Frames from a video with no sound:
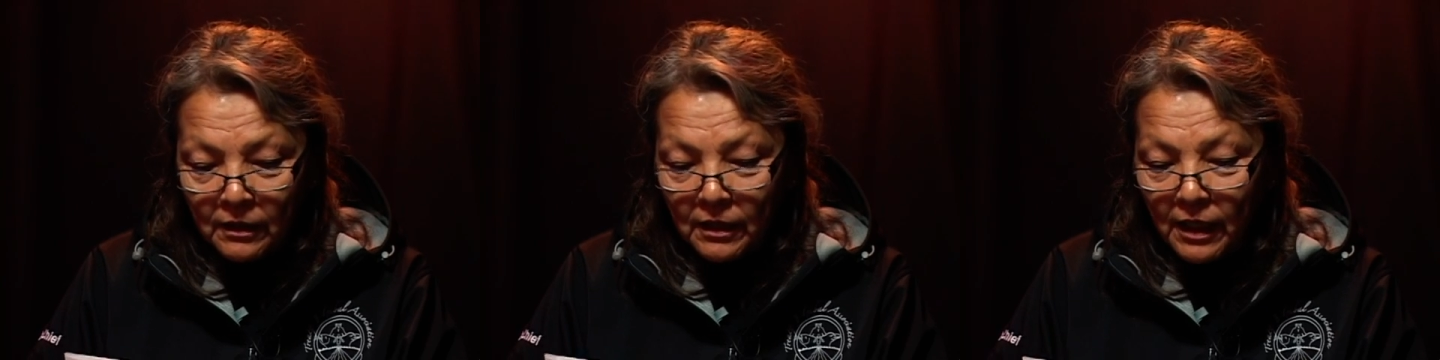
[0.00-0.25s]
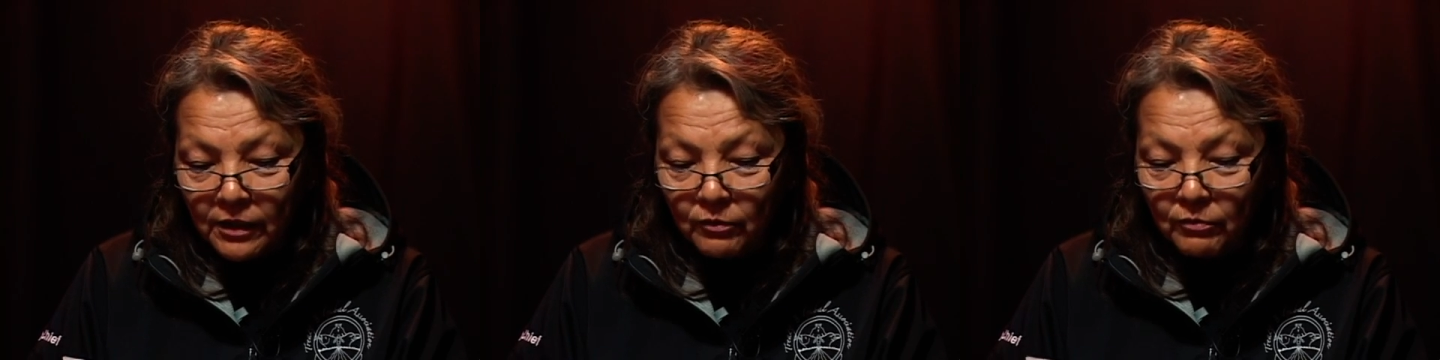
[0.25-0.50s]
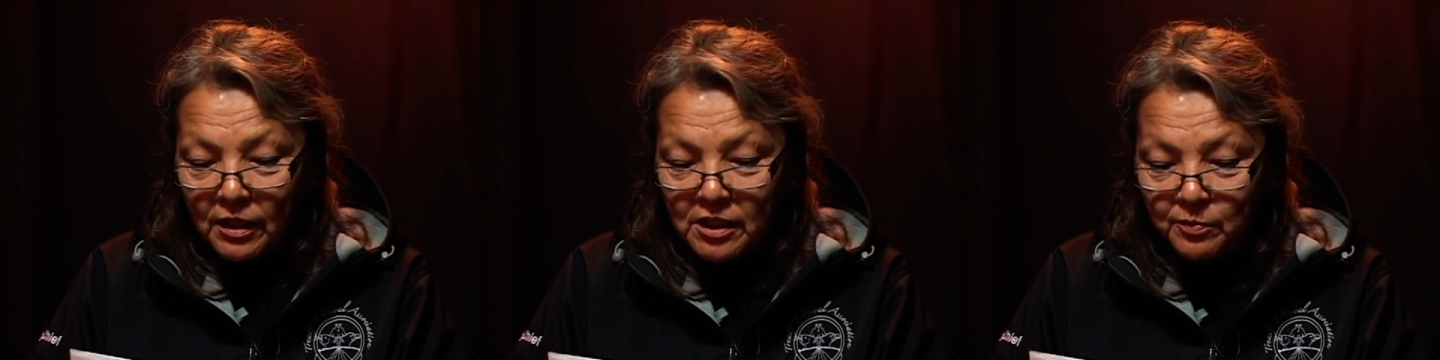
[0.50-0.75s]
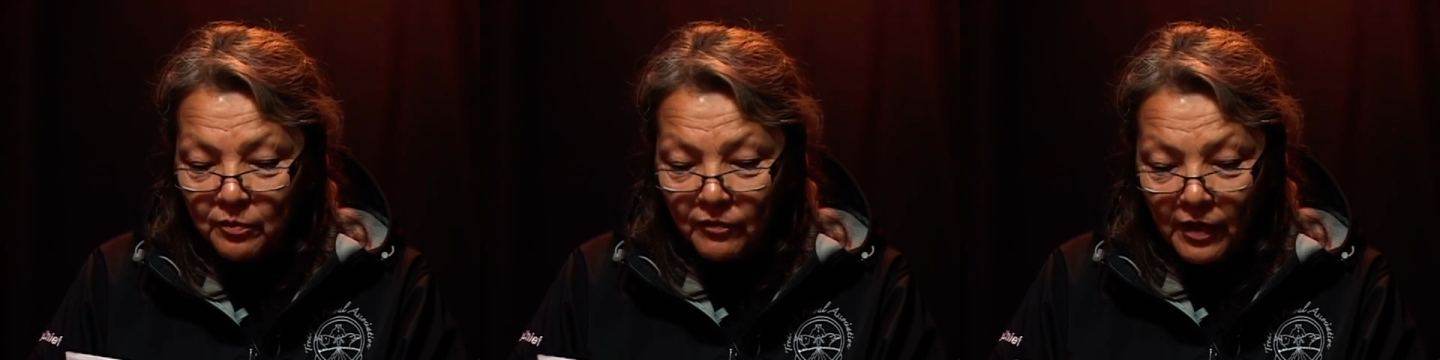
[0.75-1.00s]
And the
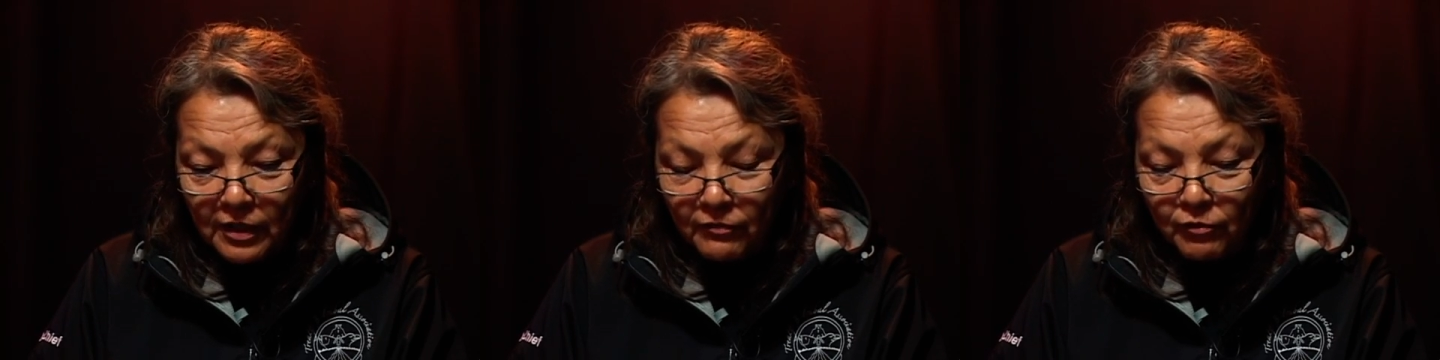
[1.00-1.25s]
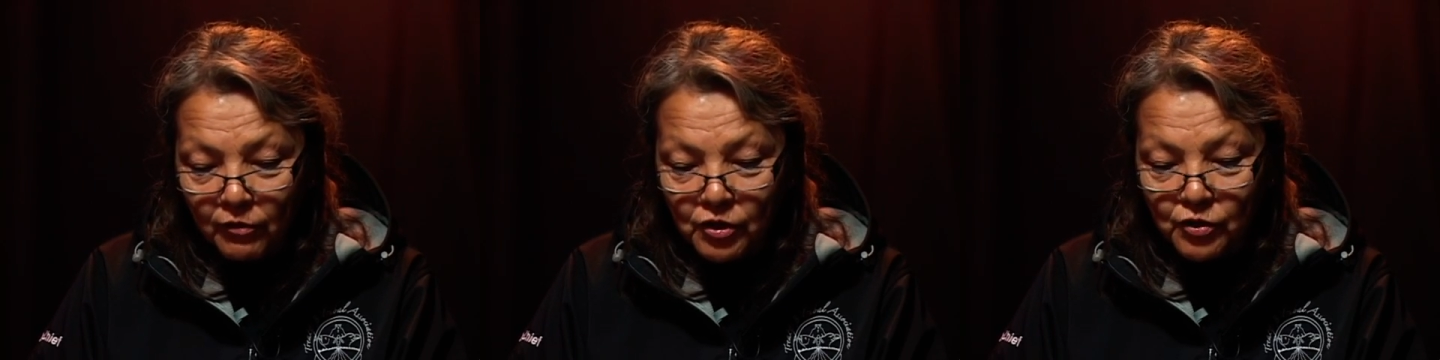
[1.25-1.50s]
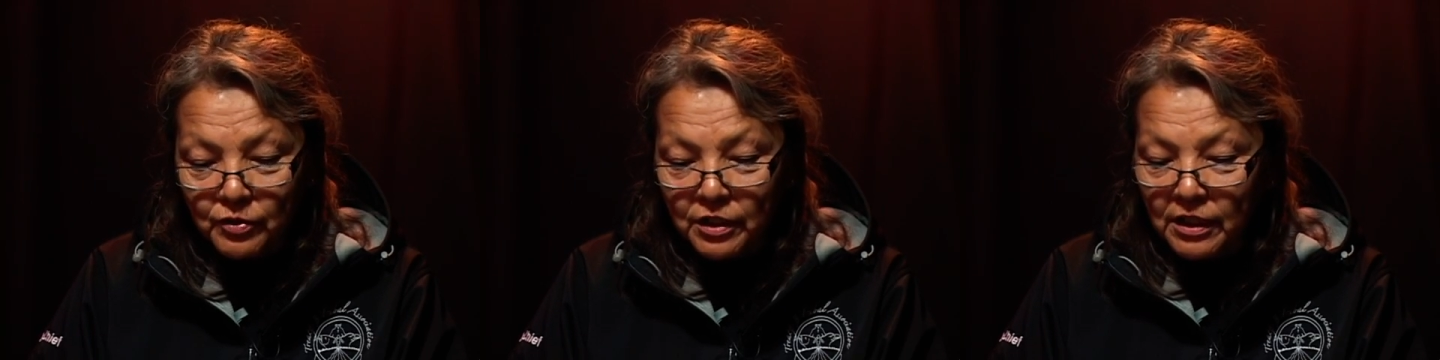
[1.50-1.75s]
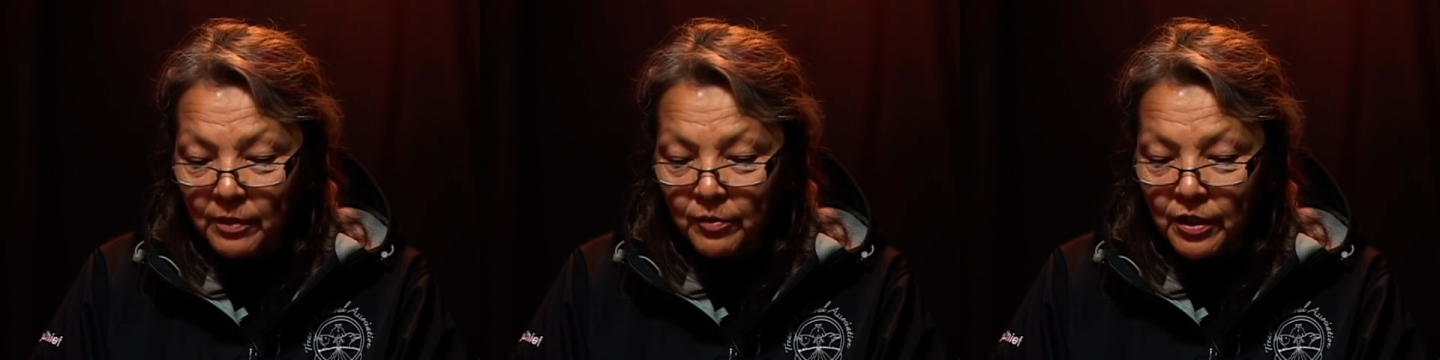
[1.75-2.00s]
rights provided for in Treaty
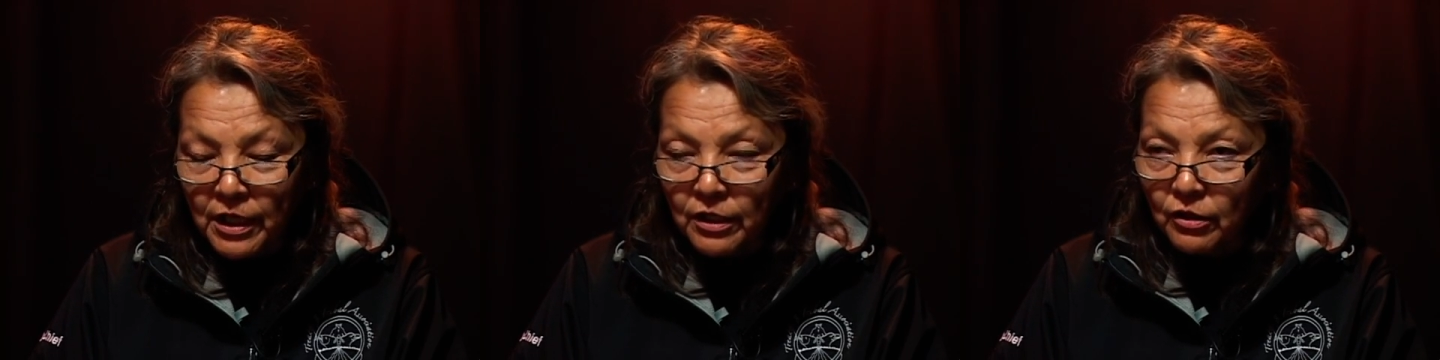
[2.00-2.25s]
Number 8